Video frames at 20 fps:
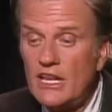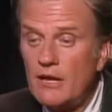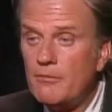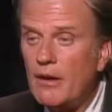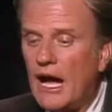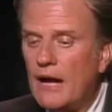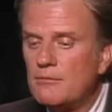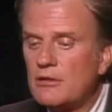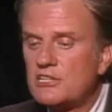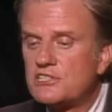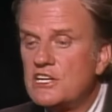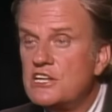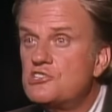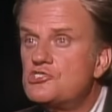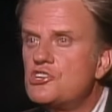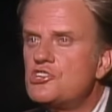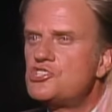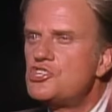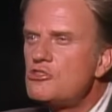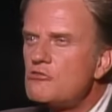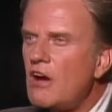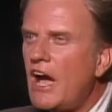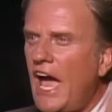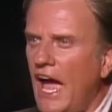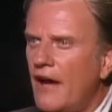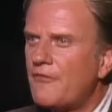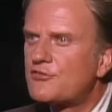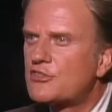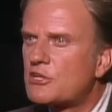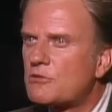the Bible teaches, you
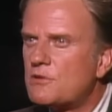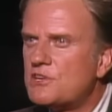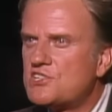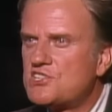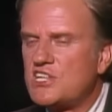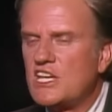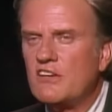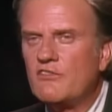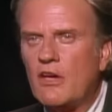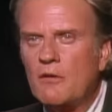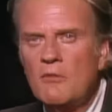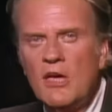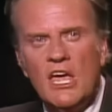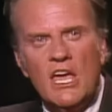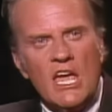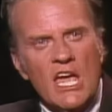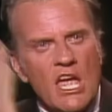have to receive Him.